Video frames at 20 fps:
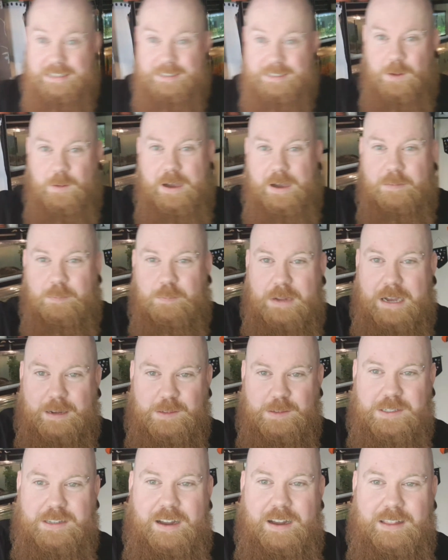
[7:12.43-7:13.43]
to go
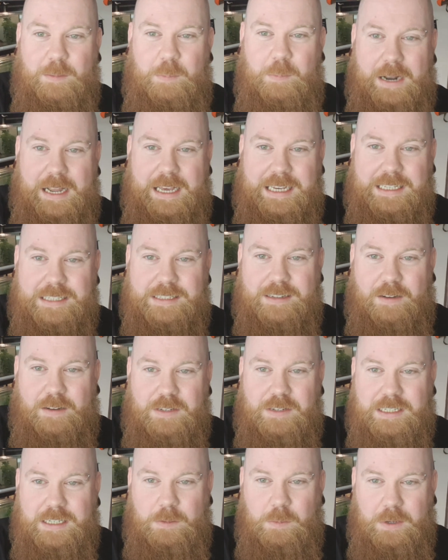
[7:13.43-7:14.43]
outside of the place,
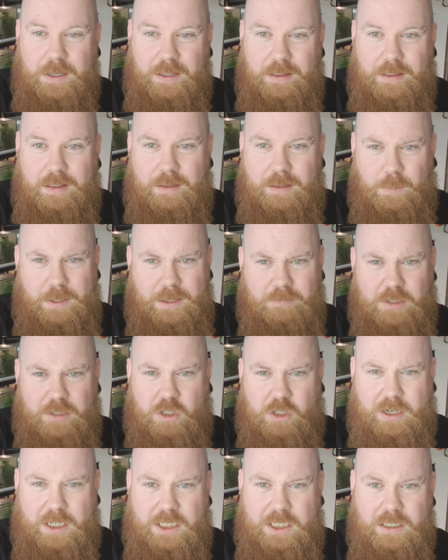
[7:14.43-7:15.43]
obviously with
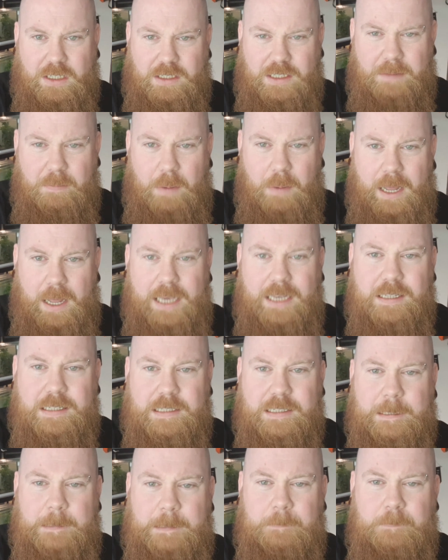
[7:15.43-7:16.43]
restrictions in
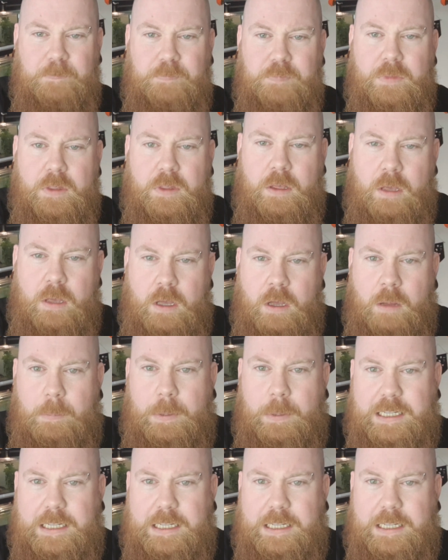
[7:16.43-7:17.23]
place. But